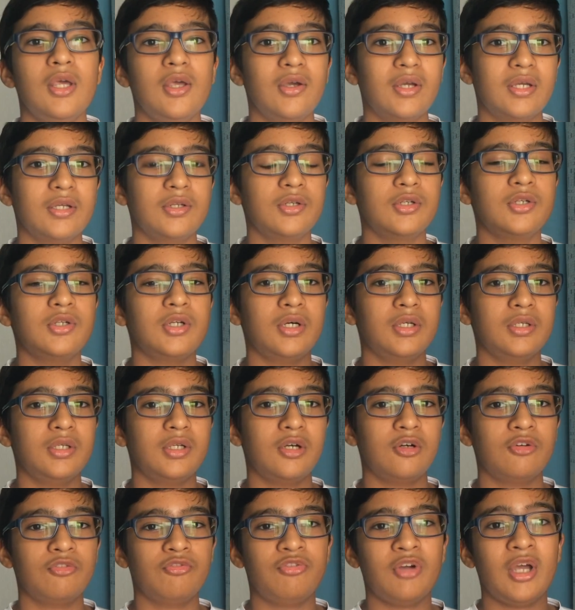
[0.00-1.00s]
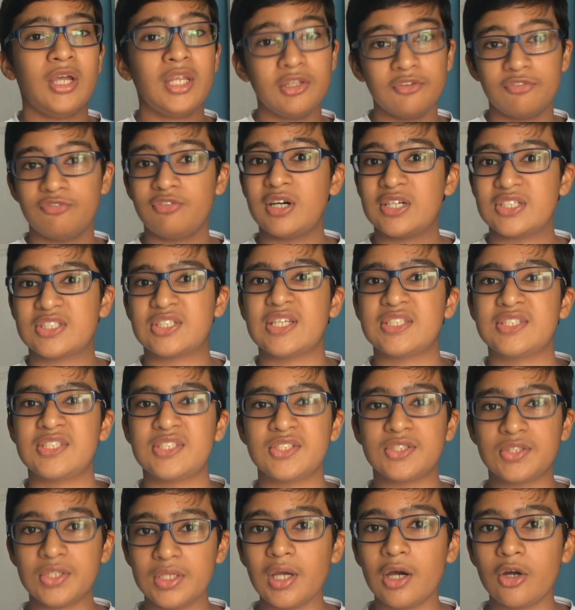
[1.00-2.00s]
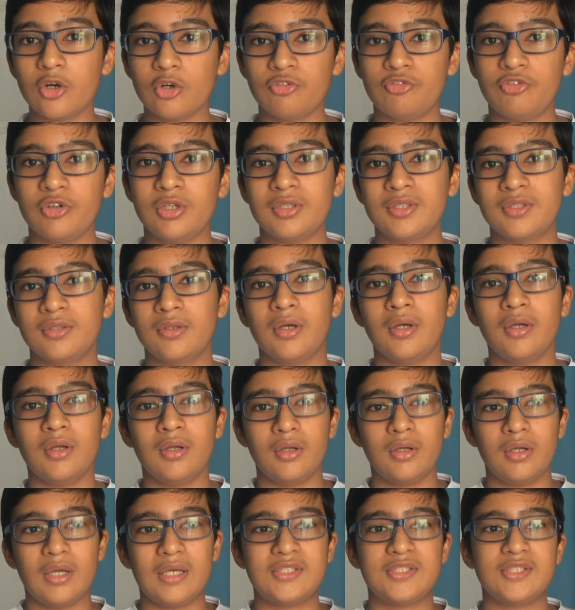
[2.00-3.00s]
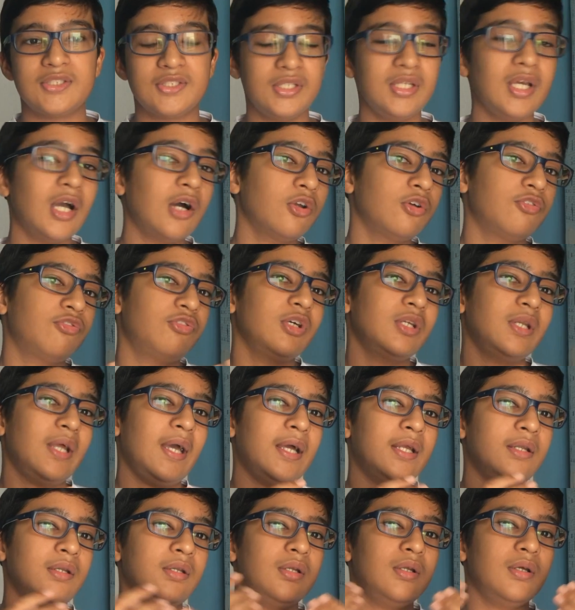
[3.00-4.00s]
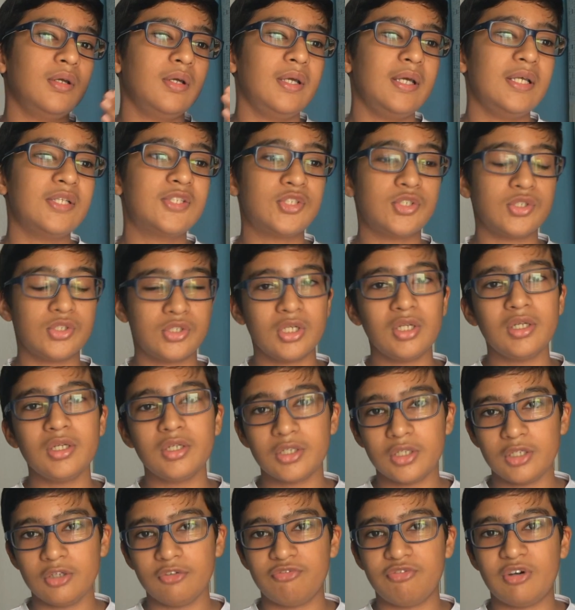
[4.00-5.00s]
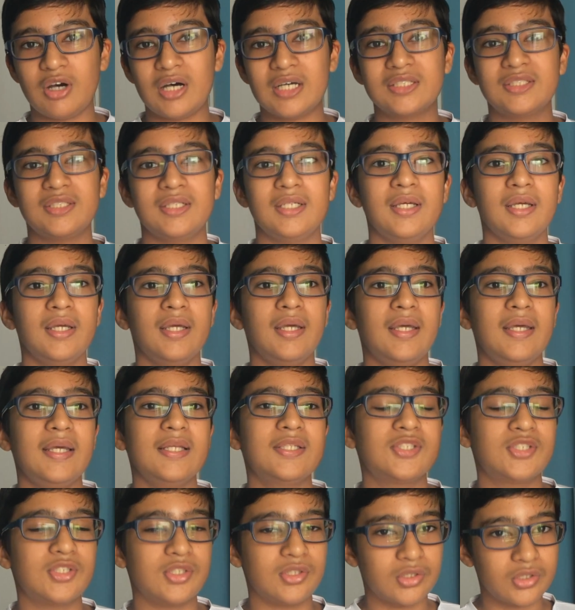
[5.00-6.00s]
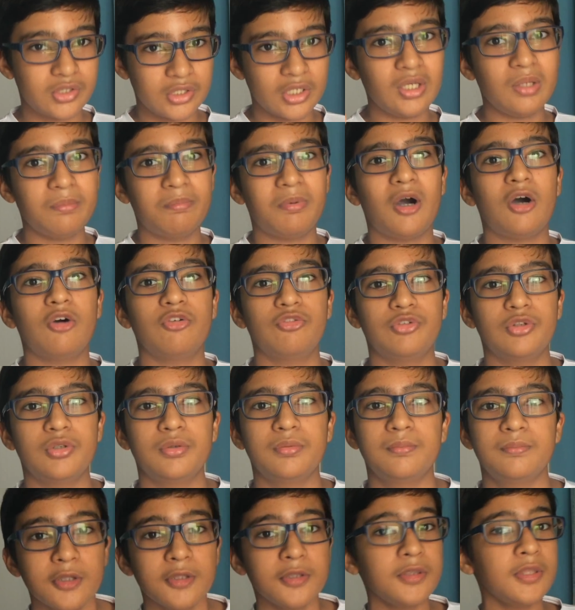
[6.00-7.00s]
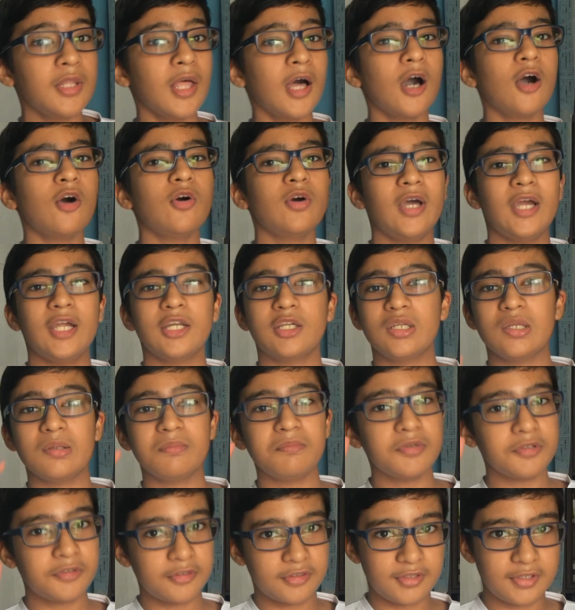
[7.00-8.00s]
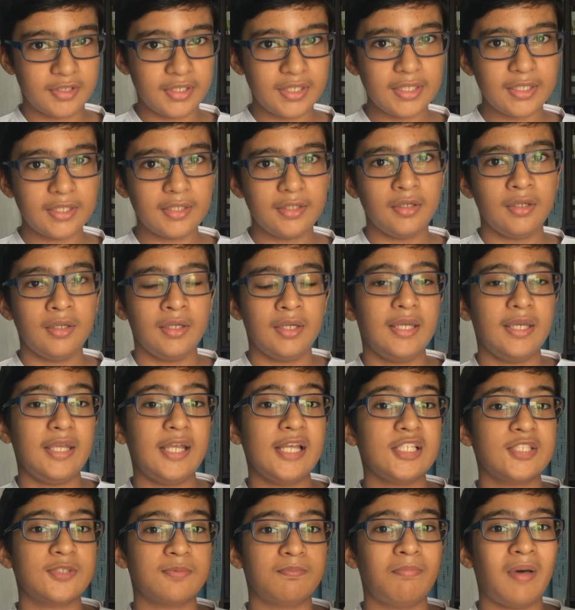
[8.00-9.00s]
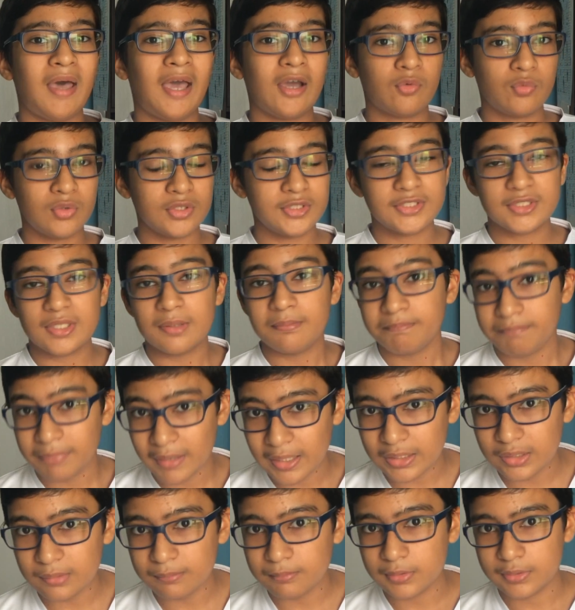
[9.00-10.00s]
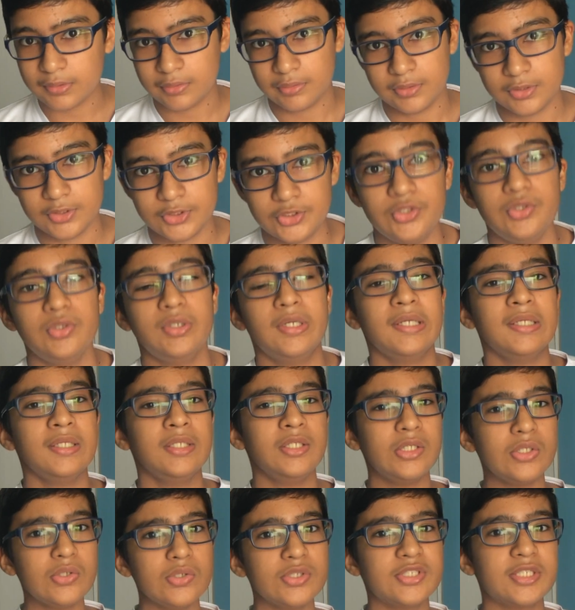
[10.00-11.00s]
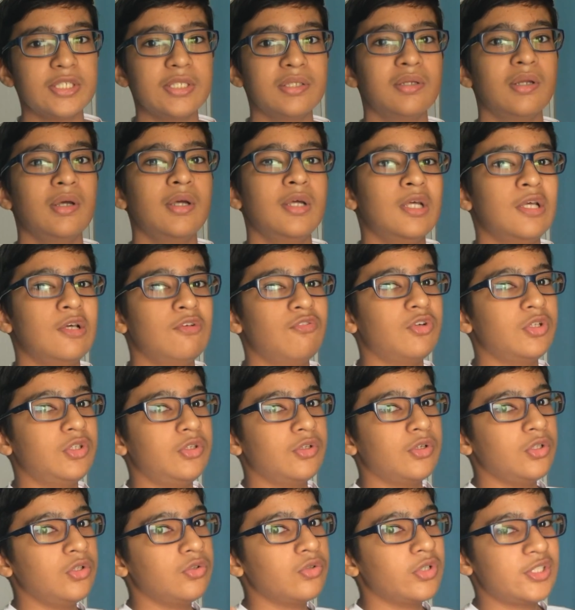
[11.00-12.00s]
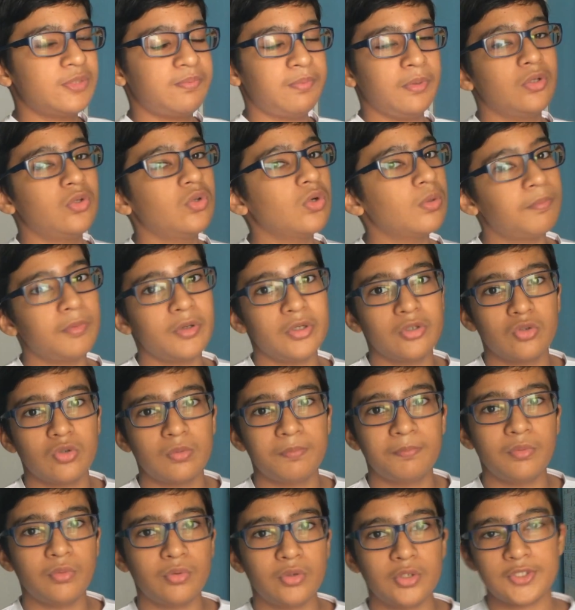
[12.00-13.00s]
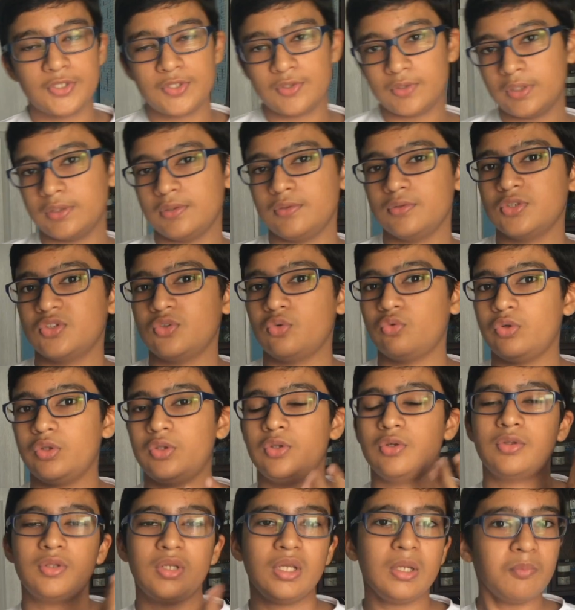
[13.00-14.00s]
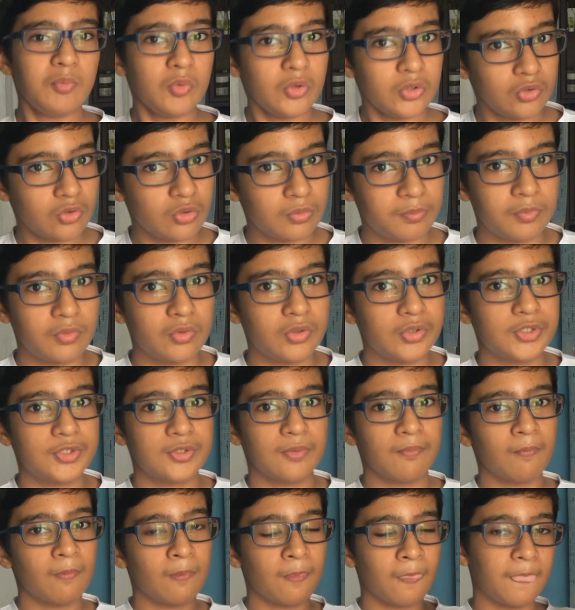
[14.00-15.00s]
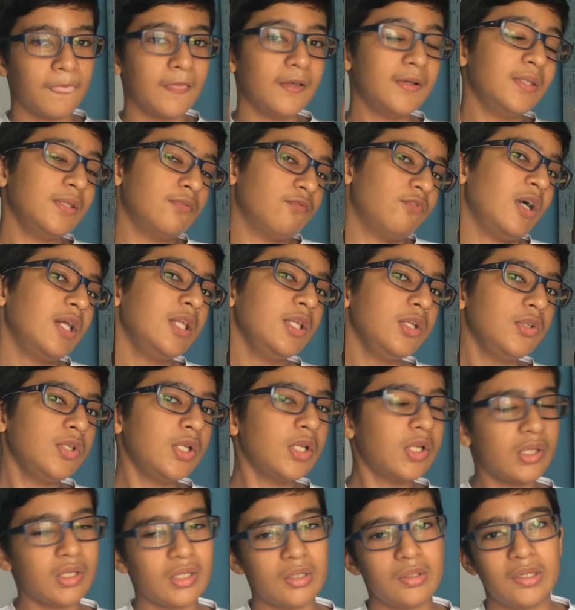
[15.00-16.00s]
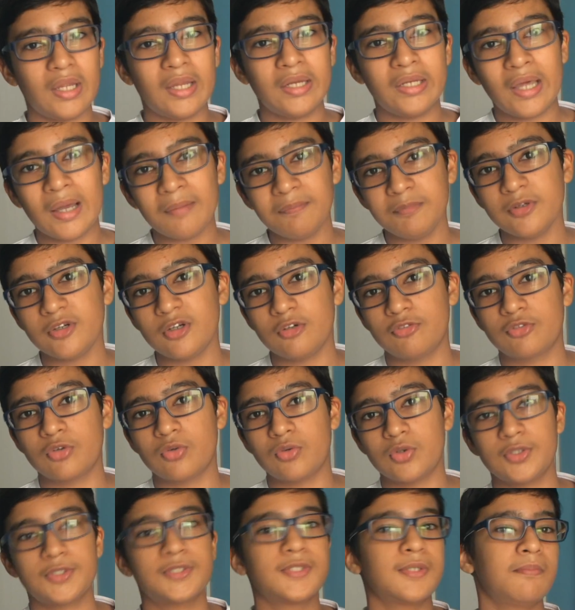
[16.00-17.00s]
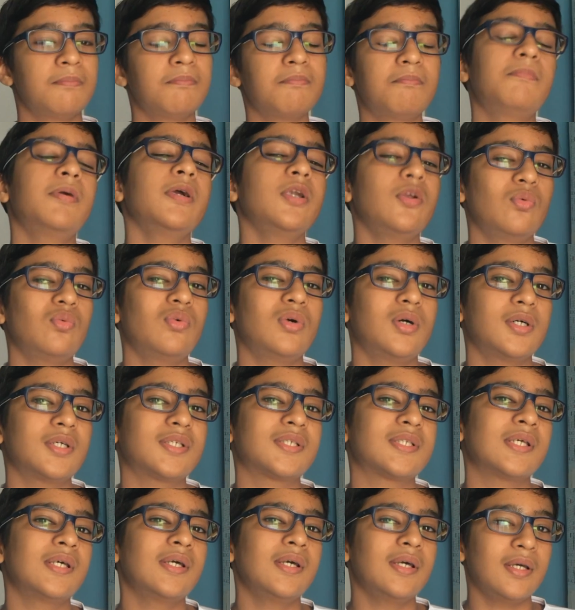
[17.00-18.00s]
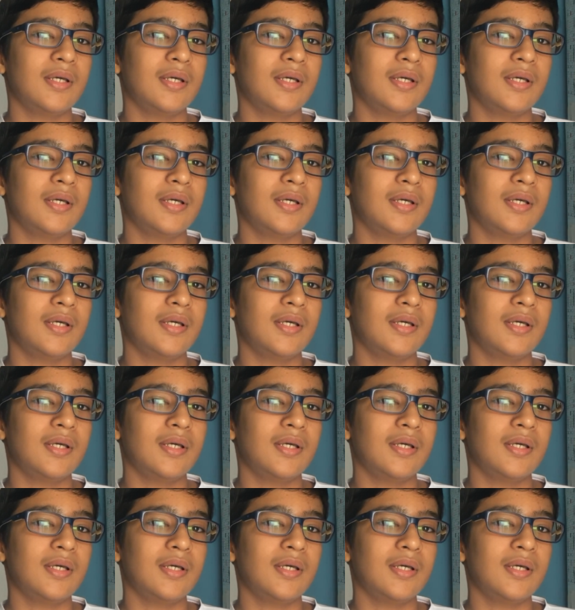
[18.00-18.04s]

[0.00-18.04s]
You can run a very fast SSD out of it, and it's really fast. It's really powerful. Now at number three, it's backwards compatible. So you can use it with your USB 2.0 ports. You can use it with your 3.0 ports. You need an adapter, of course, but it works.